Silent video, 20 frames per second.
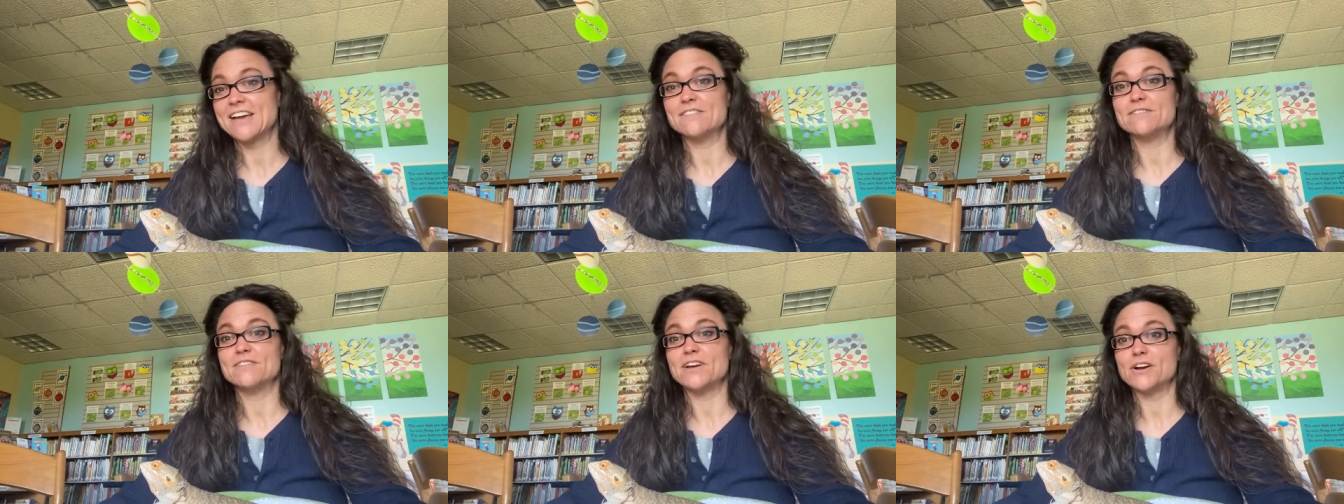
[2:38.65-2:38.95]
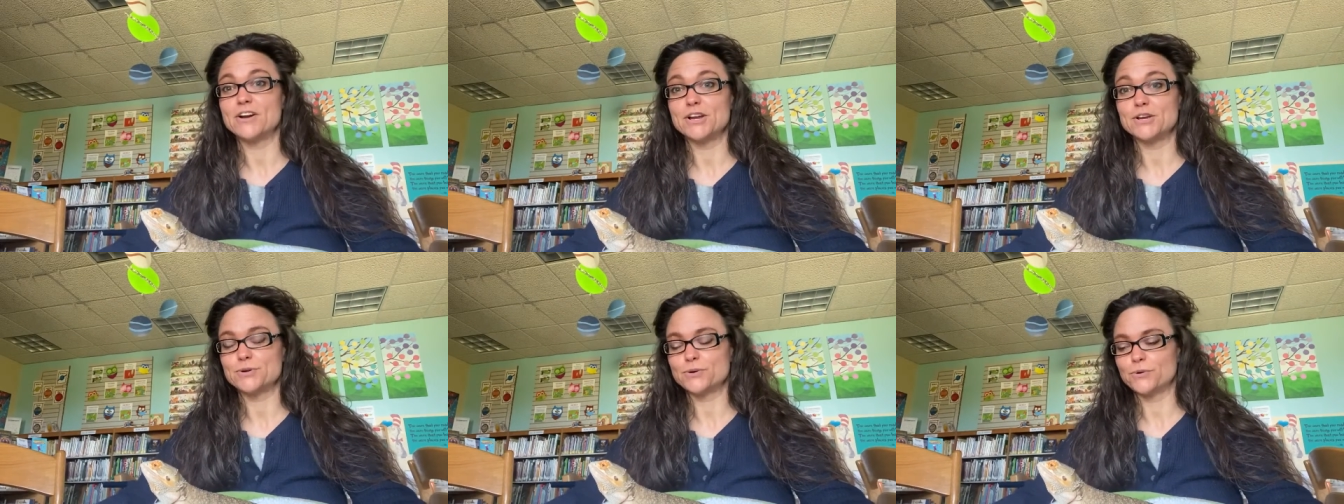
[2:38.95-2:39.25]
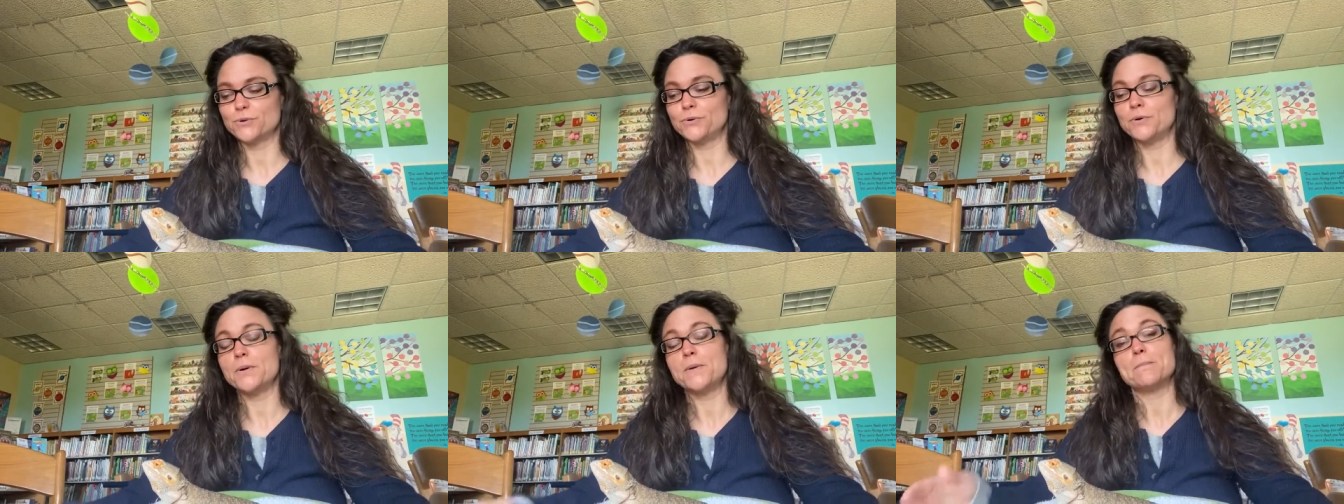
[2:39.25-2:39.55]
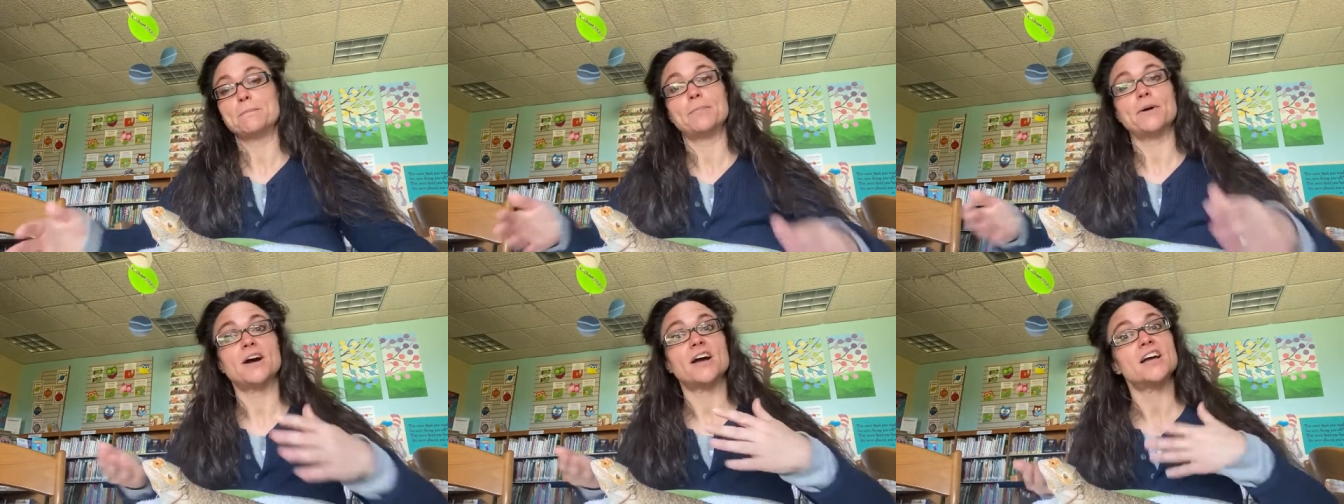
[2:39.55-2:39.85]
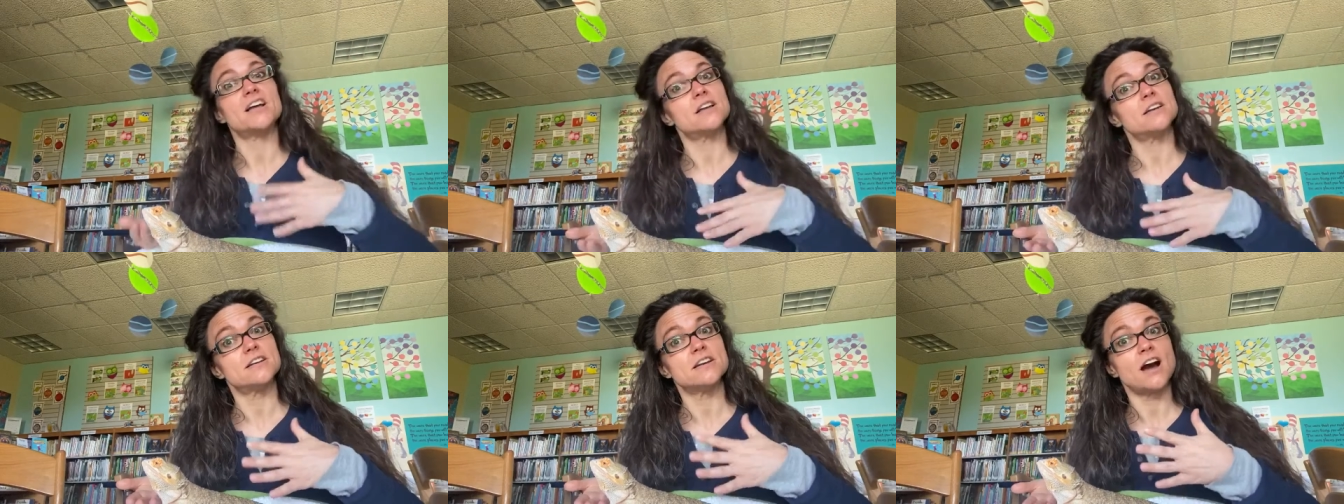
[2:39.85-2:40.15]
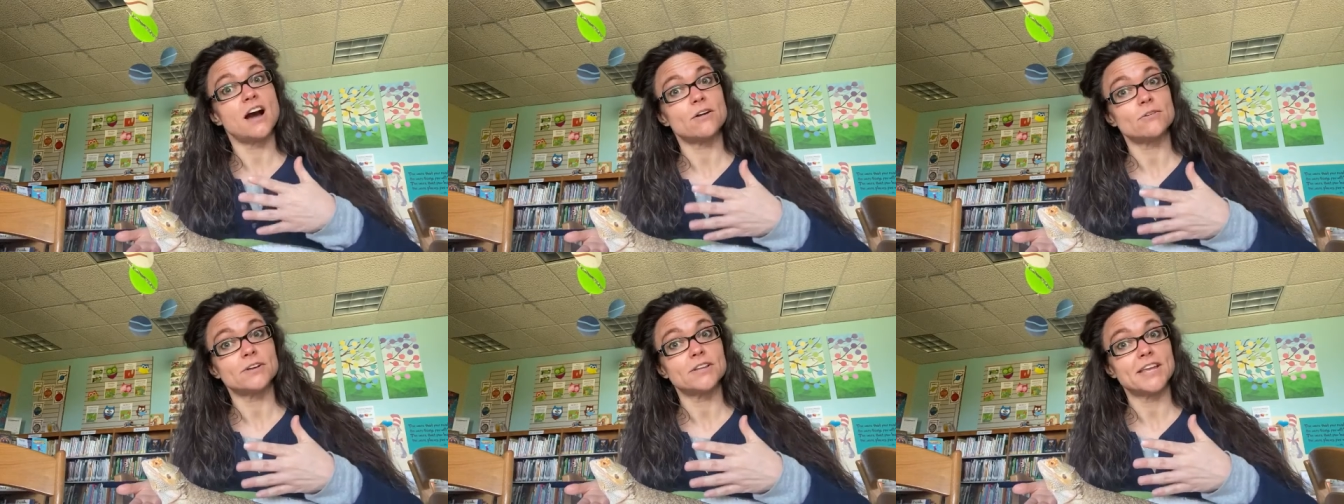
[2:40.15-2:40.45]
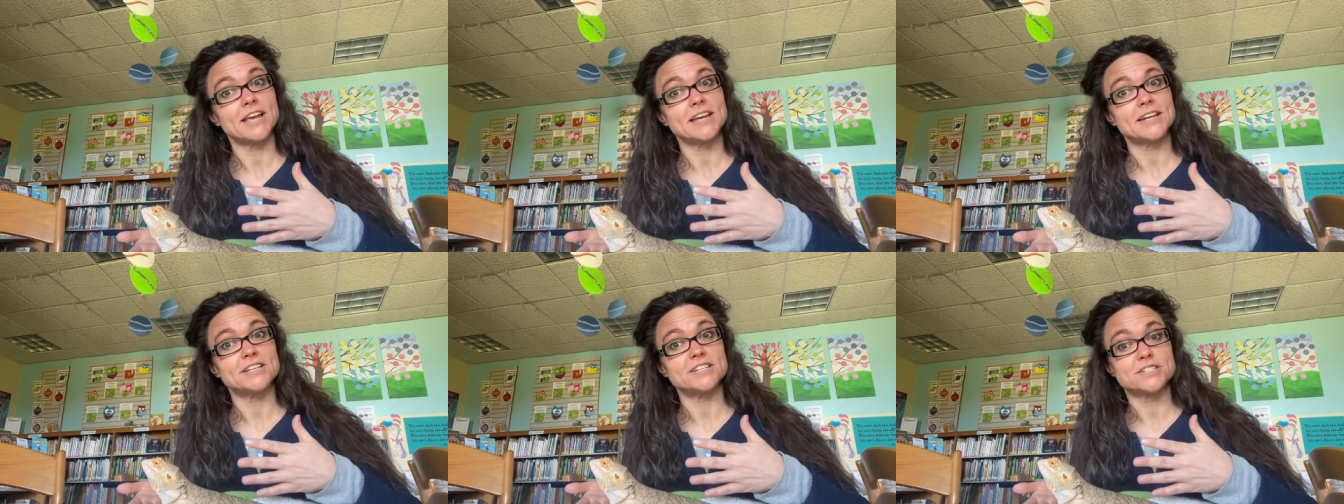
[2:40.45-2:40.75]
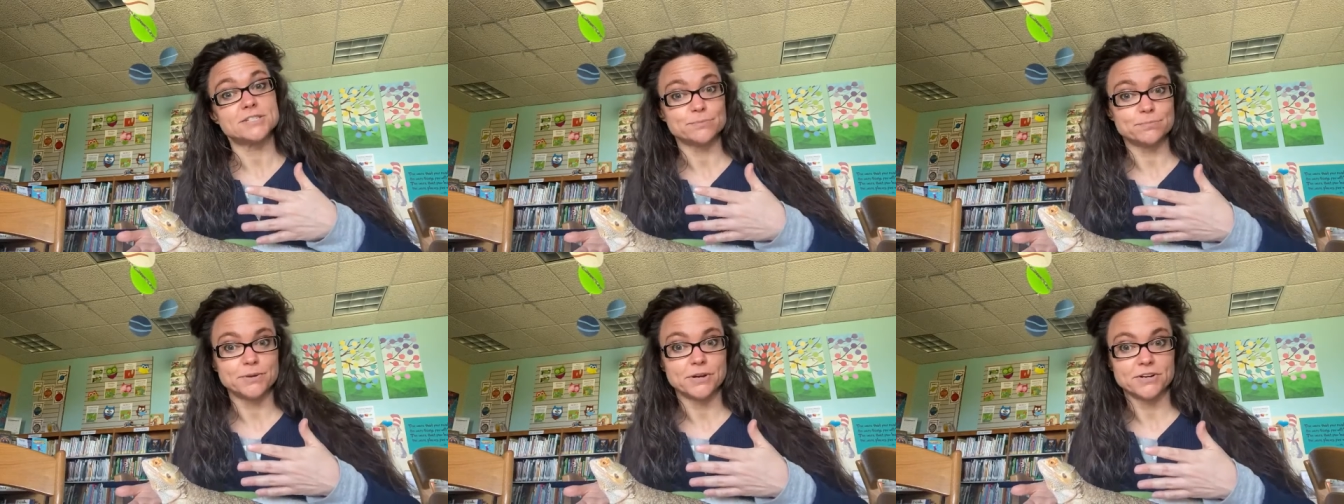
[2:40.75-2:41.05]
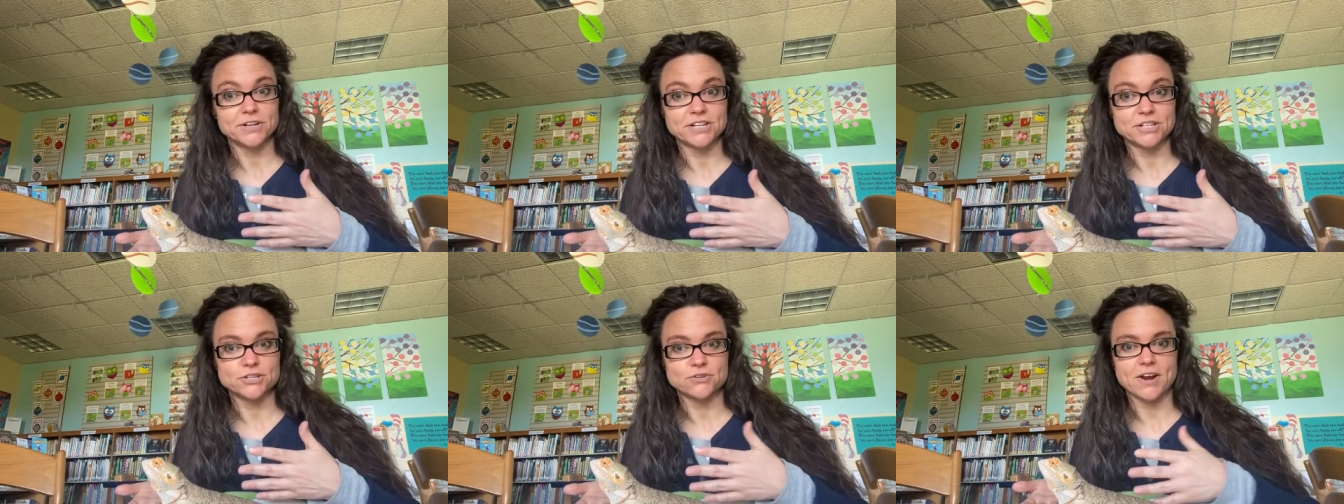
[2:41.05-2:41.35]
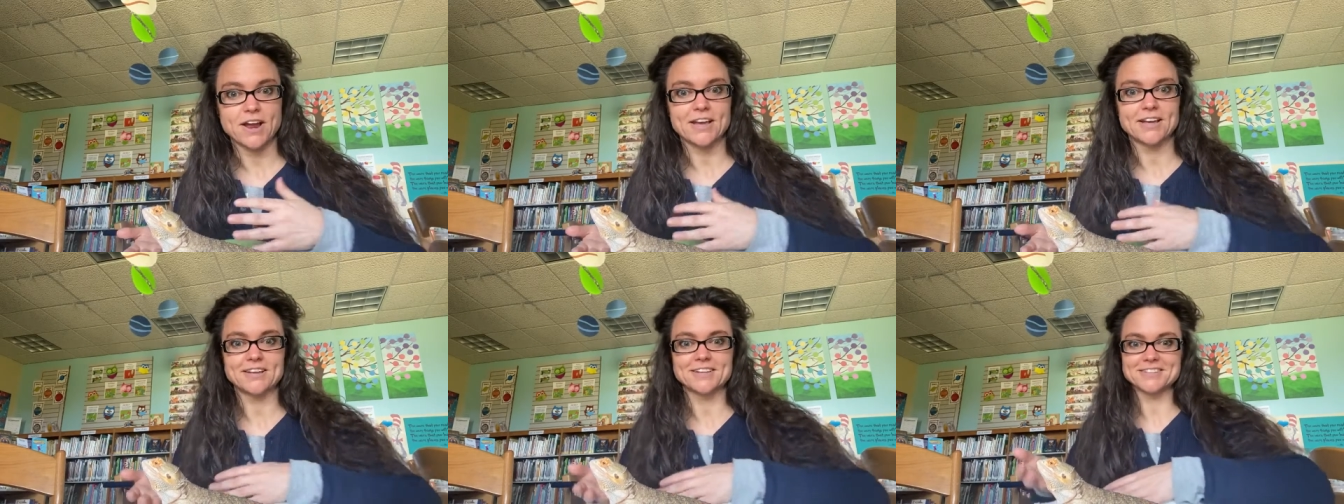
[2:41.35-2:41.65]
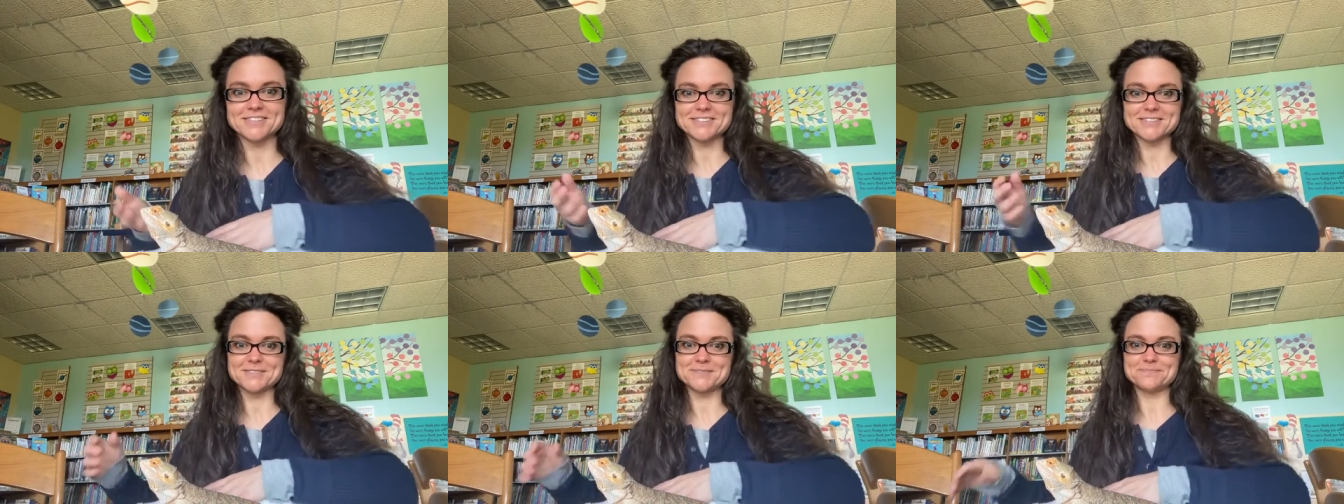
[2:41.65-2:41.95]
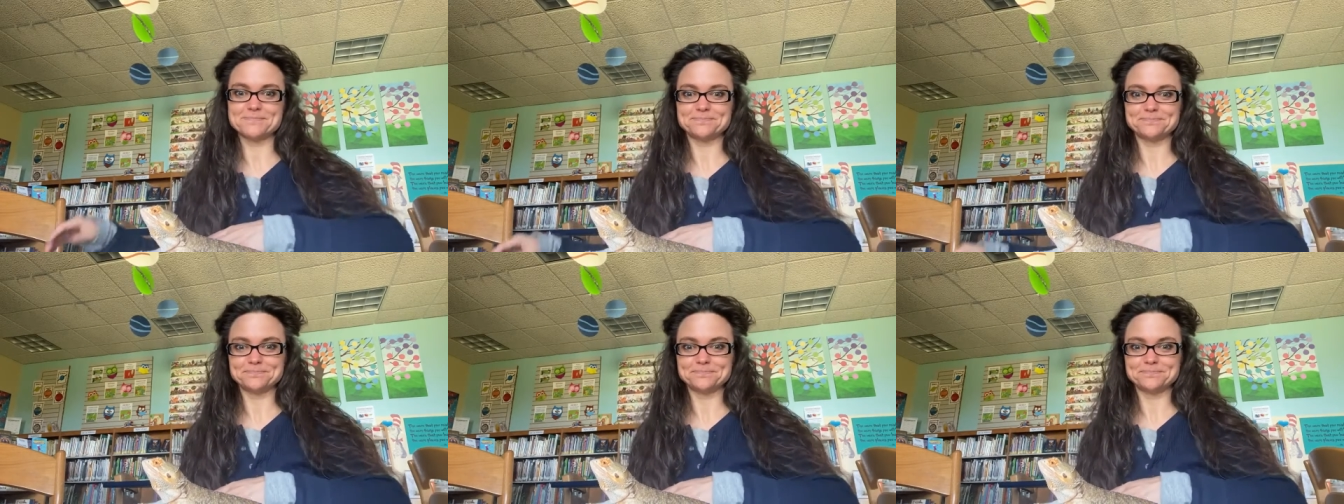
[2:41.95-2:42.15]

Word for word: Very cool, but not related to bearded dragons.